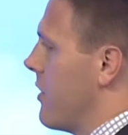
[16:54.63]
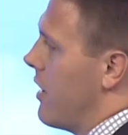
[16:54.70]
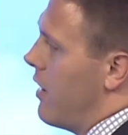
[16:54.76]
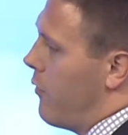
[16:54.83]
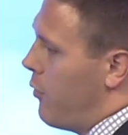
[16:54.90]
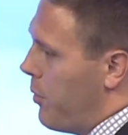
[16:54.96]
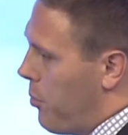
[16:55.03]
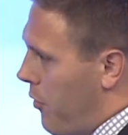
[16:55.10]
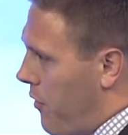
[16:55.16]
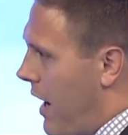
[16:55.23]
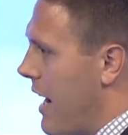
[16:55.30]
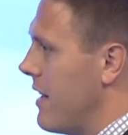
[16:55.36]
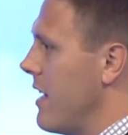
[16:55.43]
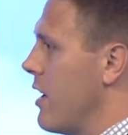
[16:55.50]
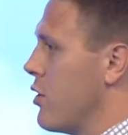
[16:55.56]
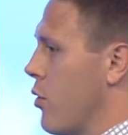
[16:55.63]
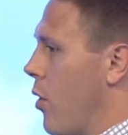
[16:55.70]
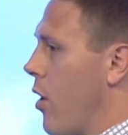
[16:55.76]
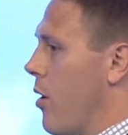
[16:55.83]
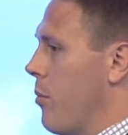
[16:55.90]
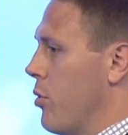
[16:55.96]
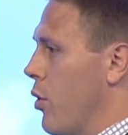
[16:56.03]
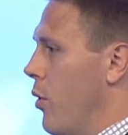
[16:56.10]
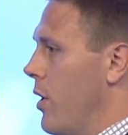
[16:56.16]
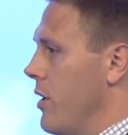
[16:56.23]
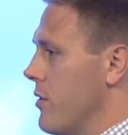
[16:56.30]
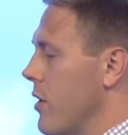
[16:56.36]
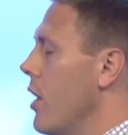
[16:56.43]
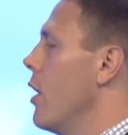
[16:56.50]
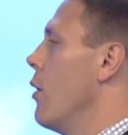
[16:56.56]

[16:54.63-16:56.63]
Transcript: And if we provide that to our employees,